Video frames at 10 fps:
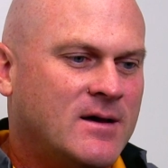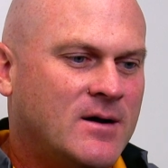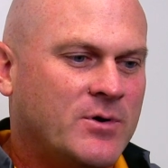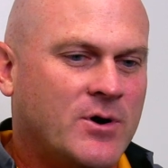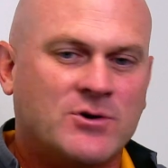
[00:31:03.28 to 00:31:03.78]

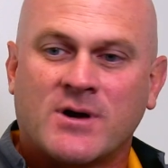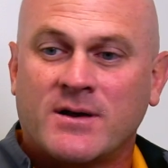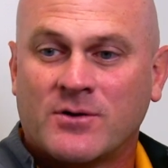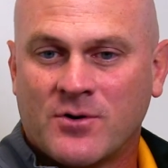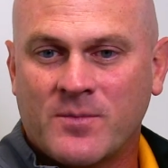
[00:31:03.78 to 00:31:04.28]
we are
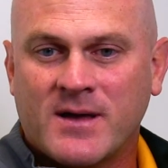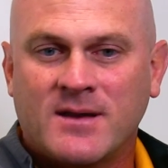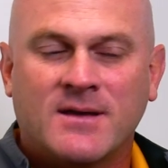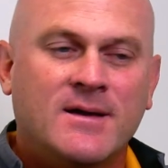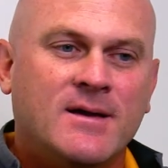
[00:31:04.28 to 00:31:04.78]
trying to grow
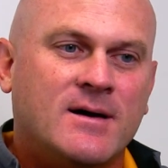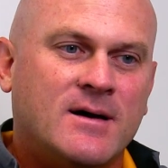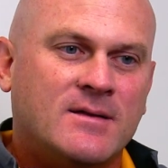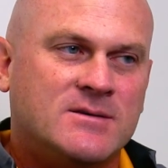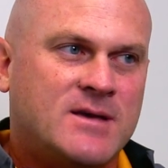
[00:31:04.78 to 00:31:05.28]
men.
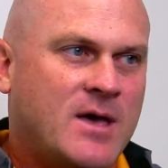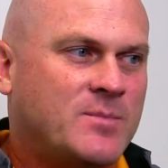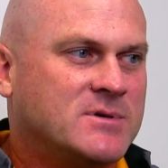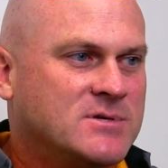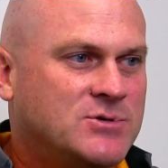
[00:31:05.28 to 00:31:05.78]
This
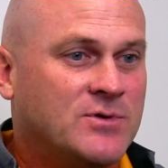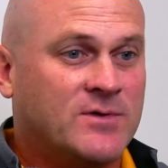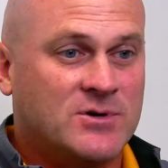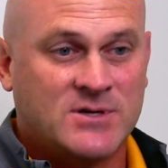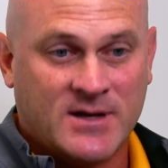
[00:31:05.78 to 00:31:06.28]
campus, this
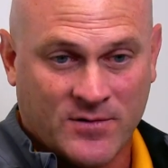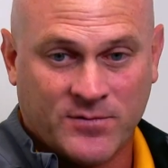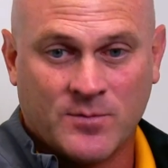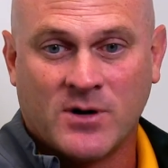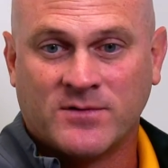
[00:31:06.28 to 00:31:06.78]
university, and our
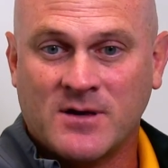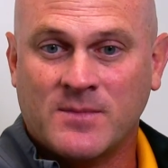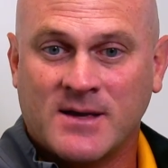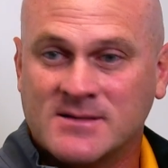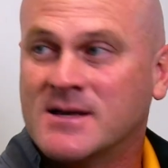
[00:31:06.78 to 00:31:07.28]
football
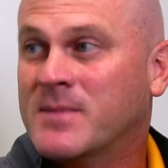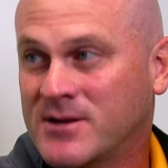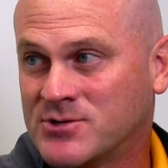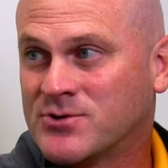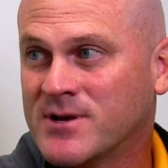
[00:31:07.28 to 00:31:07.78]
team is a
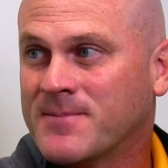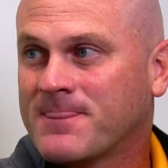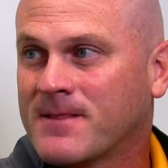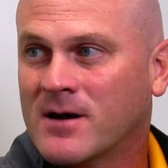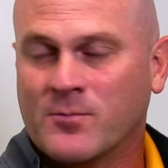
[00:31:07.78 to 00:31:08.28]
ministry.
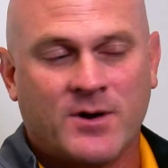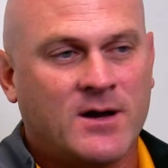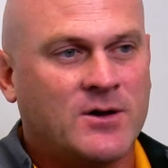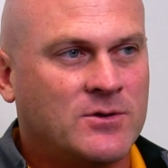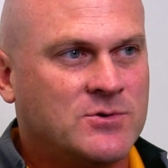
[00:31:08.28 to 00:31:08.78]
We're
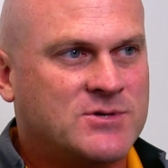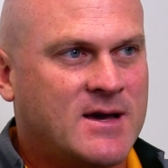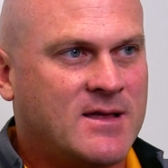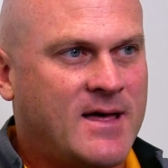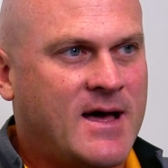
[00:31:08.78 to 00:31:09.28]
not going to lose
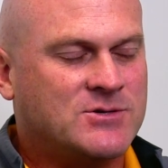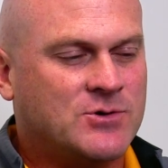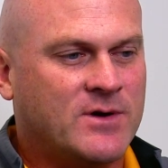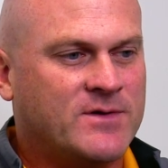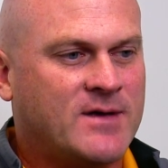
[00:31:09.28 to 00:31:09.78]
sight of that.
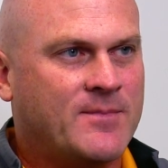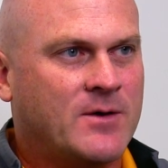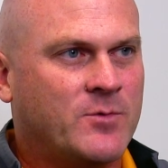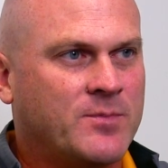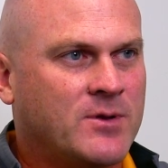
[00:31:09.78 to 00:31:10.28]
So every time
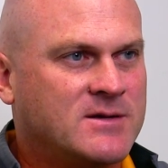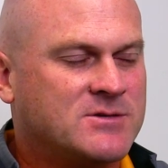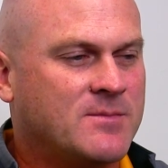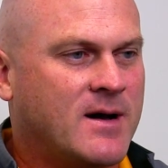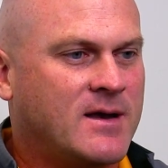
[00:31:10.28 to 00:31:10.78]
that we play
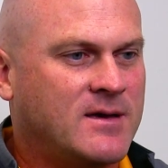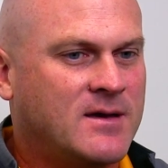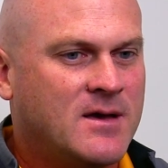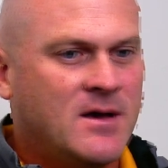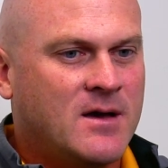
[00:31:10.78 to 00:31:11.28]

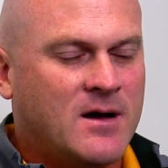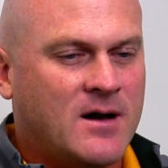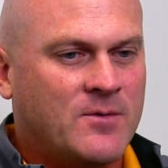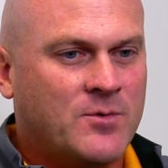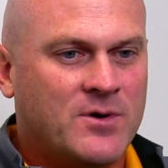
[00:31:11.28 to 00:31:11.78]
somebody,
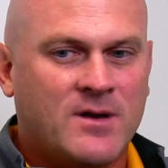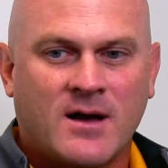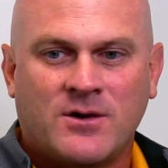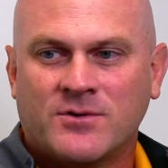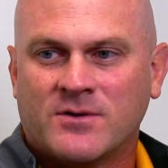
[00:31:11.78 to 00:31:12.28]
we want to
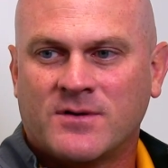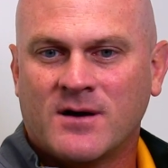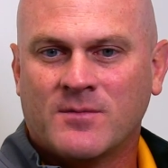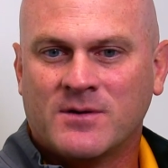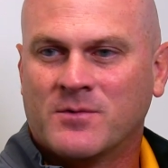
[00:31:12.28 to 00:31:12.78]
knock you on your
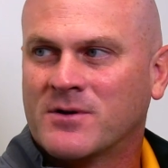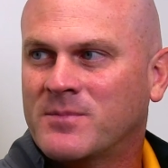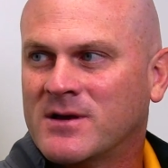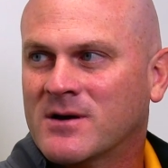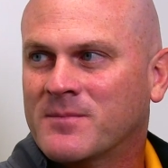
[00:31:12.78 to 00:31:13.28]
tail, but then we're going
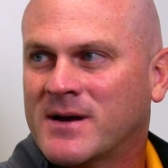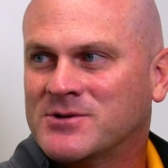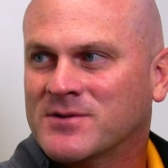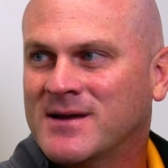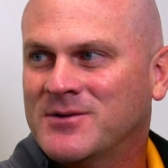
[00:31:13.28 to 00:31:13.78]
to pick you up and
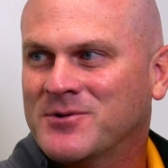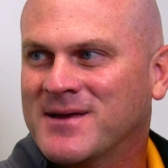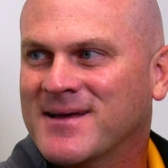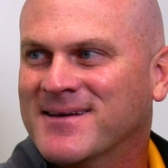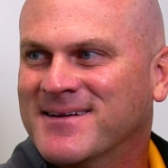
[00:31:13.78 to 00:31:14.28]
pat you on the head and do it
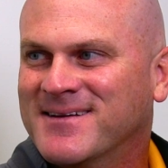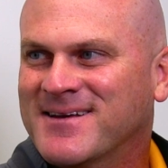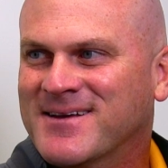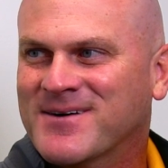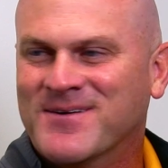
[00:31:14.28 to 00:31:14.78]
again.
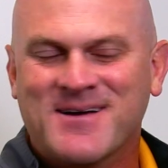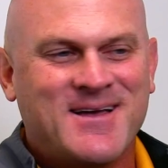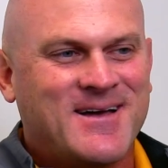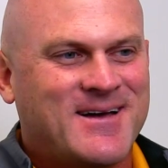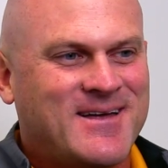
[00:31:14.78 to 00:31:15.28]
You know,
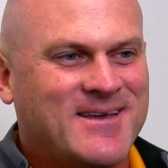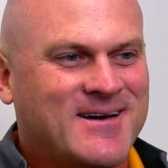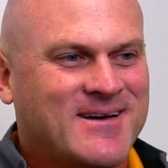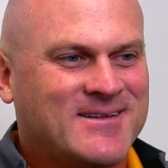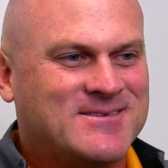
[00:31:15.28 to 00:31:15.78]
and
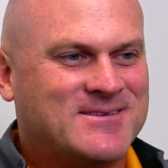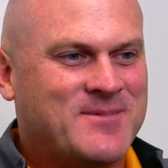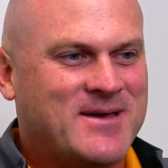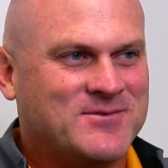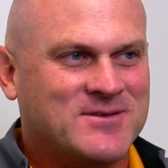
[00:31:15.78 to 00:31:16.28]
let's just say,
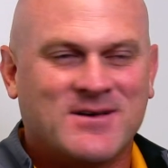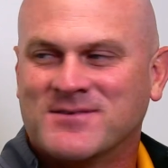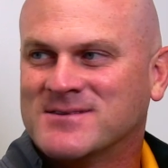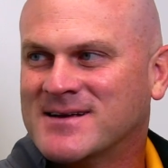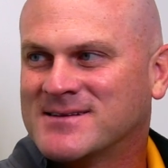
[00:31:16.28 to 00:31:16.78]
man, those are the
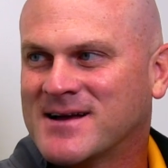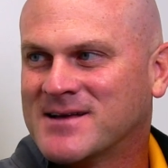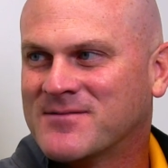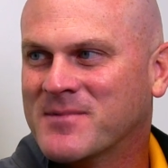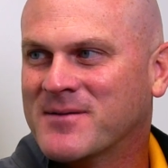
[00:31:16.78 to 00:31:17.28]
toughest, nice
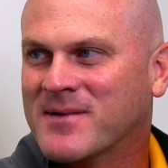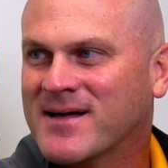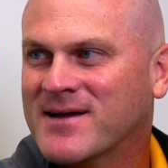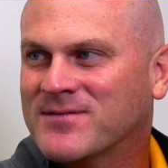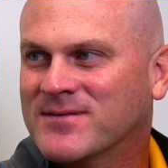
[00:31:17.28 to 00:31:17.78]
guys I've ever met in my
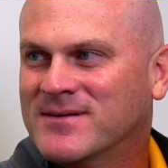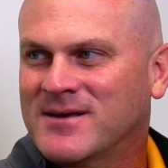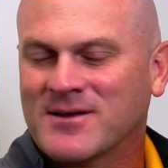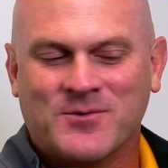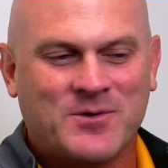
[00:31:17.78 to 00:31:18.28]
life.
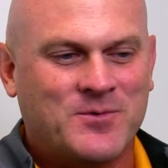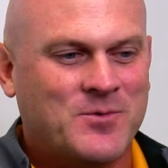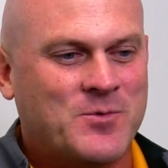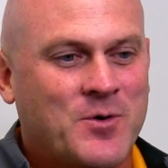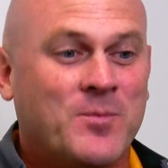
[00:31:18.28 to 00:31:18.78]
You know, we
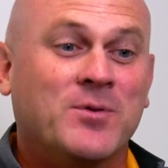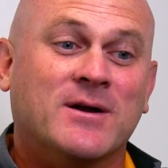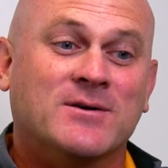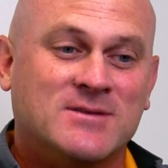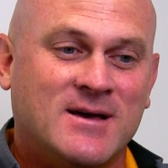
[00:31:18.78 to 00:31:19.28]
want
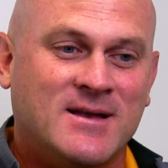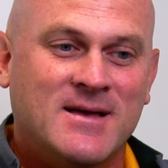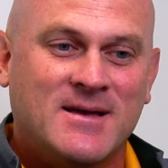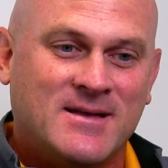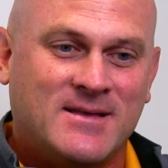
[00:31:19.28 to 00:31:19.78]
players
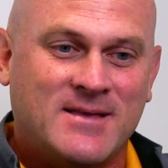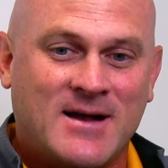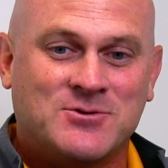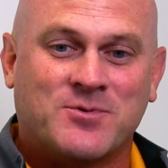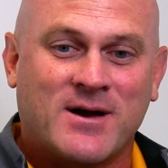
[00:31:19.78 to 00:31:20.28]
that
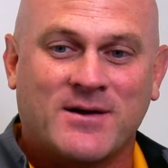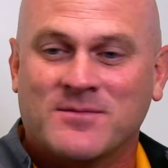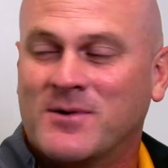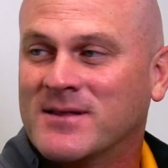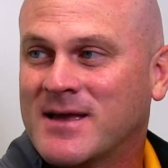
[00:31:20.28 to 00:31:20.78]
dads are proud of
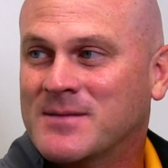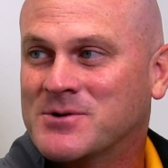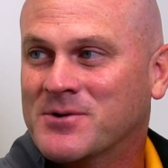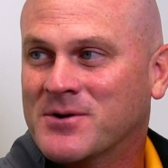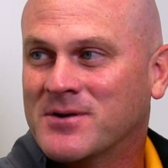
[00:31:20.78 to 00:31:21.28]
them while the game's
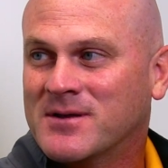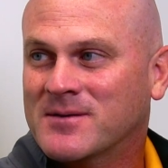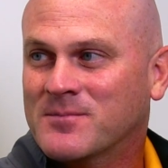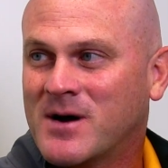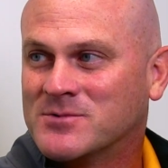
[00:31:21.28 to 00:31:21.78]
going on,
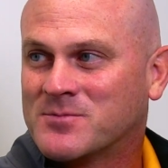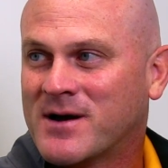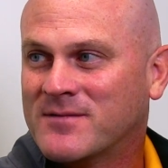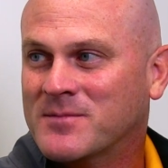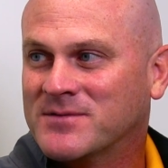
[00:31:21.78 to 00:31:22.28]
and moms are
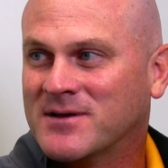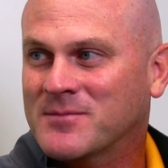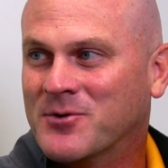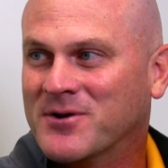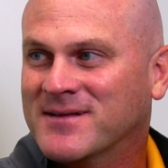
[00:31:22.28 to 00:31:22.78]
proud of them on
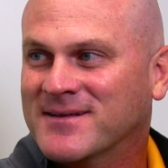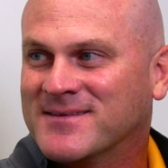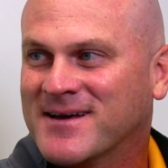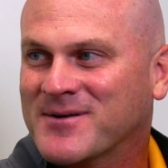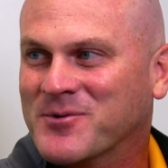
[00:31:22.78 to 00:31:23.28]
Sunday morning.
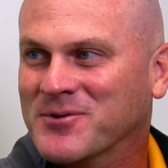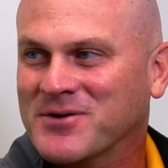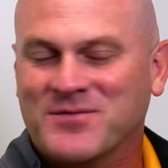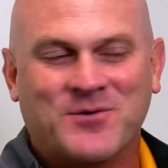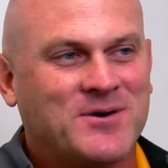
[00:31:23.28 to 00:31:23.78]
That's kind of what we're
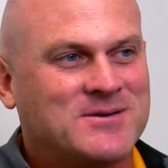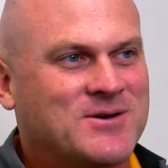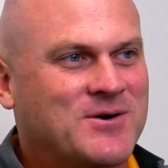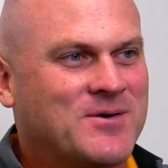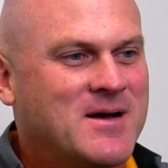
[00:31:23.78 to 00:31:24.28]
looking for.
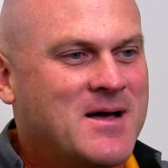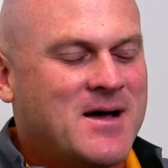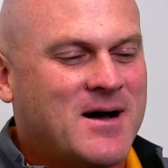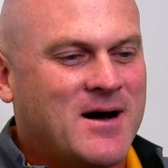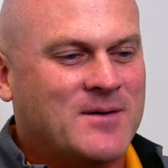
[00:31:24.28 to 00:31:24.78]
So
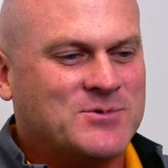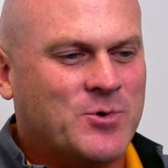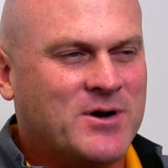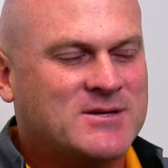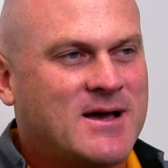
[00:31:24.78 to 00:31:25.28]

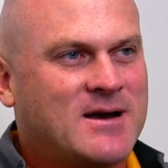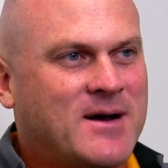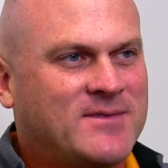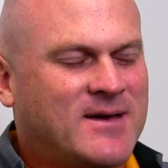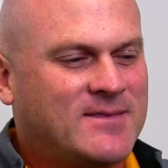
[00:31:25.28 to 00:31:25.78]
we're excited
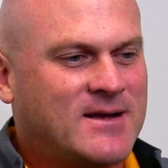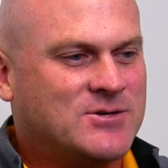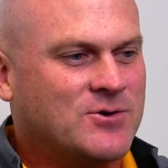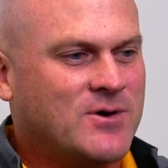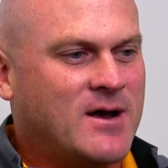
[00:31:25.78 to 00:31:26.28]
about that.
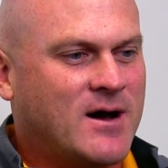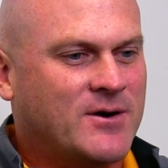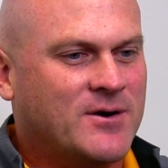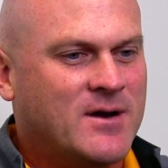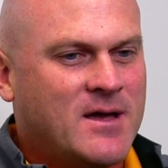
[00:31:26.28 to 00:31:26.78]
That's a great
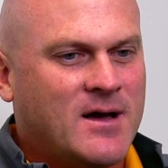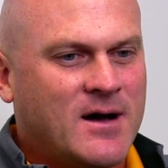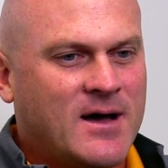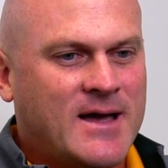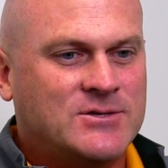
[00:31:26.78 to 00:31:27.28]
honor.
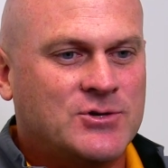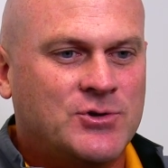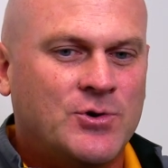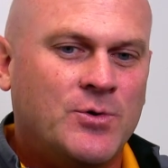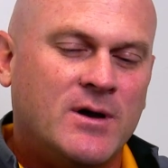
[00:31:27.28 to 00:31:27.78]
And to
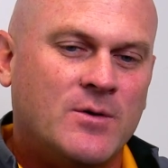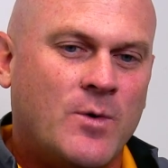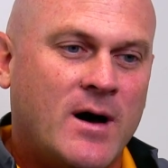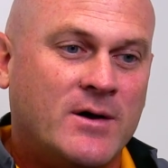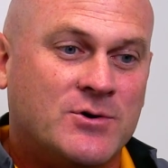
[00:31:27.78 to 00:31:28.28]
do it
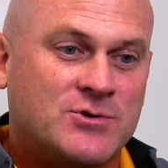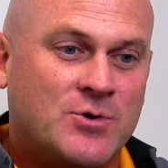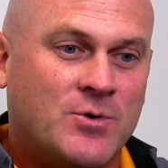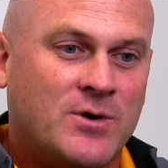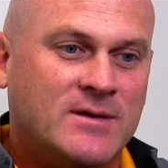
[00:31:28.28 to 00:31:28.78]
while you're
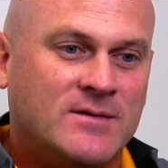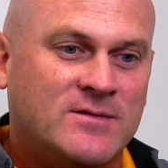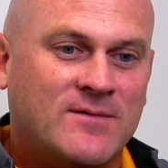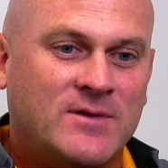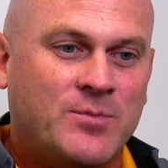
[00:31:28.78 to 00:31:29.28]
scoring
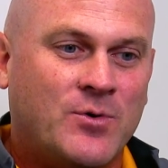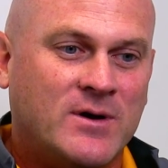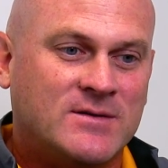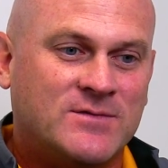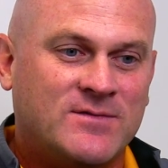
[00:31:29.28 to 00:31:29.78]
70
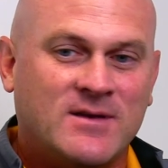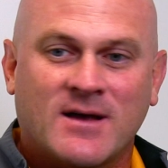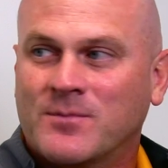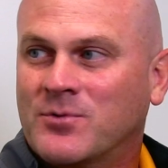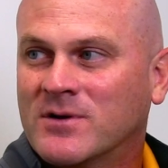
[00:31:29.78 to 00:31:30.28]
points,
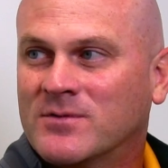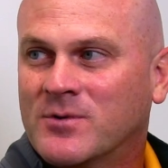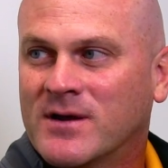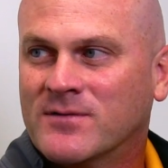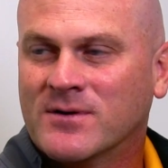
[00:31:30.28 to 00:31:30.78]
59 points,
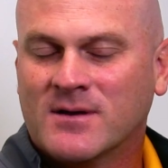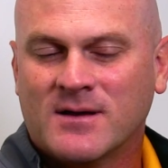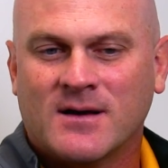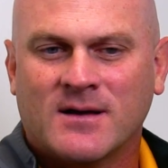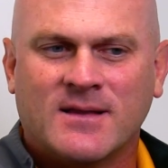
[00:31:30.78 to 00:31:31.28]

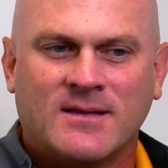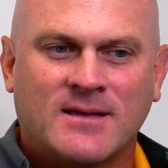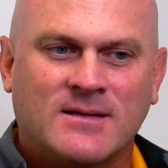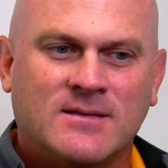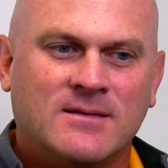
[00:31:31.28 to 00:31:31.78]
whatever,
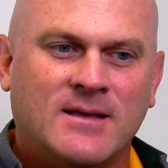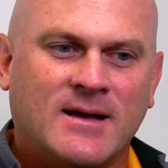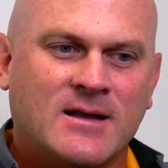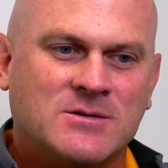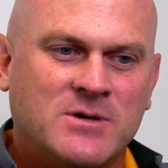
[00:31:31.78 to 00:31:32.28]
that
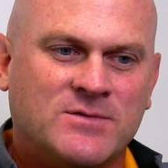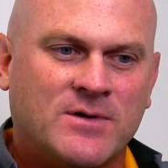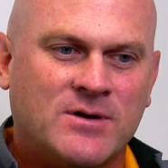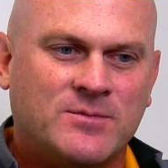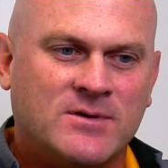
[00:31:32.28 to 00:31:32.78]
kind of speaks
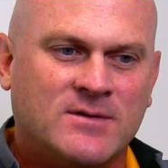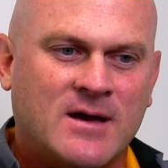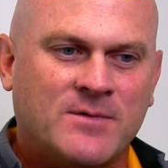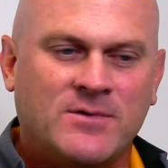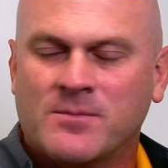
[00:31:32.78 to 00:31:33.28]
volume to the
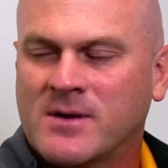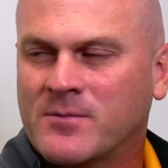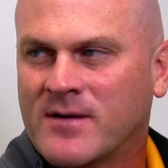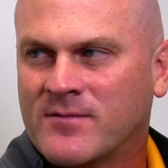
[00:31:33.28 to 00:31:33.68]
type of young men we